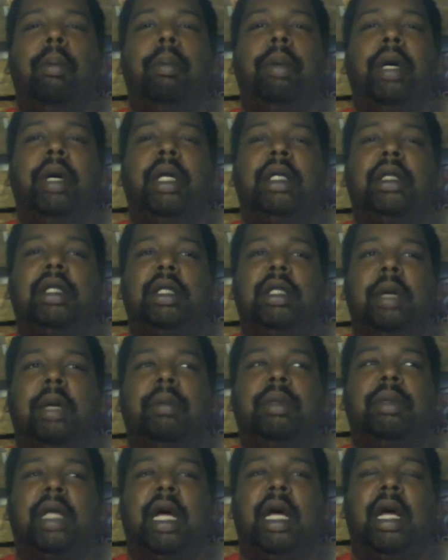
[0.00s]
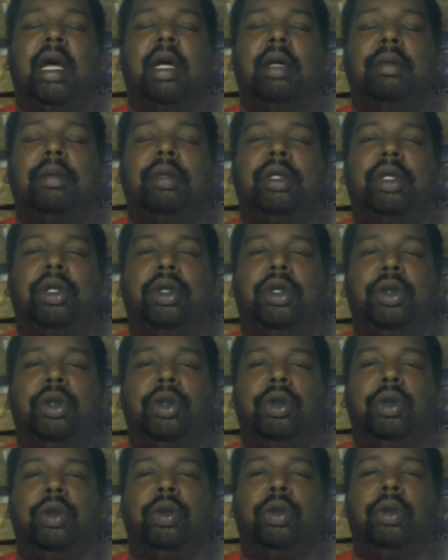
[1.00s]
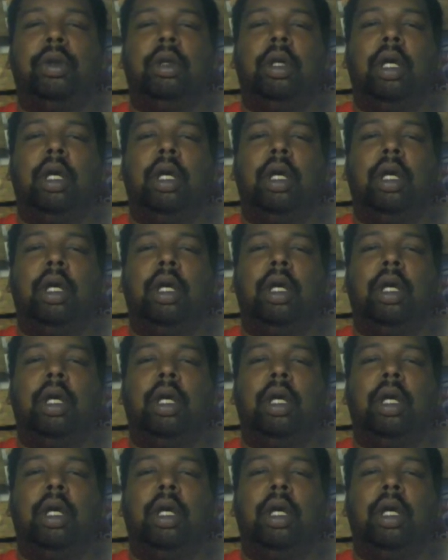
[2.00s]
but sometimes to